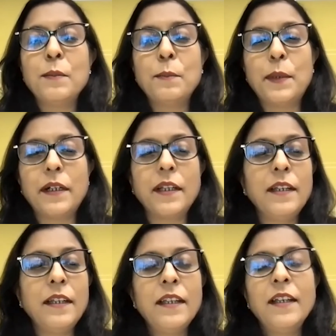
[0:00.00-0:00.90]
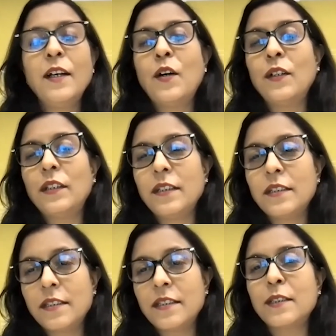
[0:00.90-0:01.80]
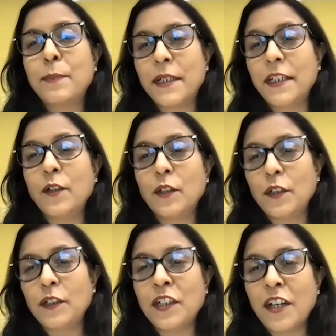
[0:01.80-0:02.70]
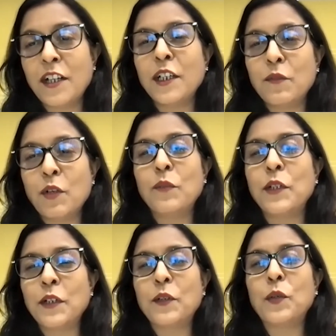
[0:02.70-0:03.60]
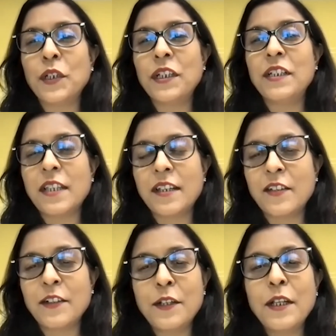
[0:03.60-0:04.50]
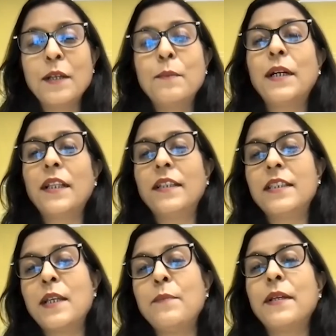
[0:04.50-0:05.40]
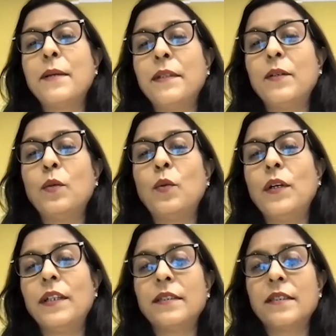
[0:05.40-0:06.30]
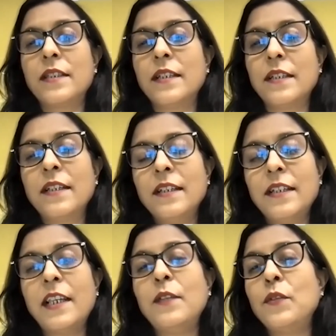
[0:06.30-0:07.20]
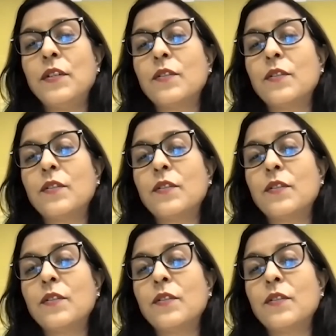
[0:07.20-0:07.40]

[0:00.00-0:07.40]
burden on this, especially on the young evolving OTT sector, but at the same time in the old existing television.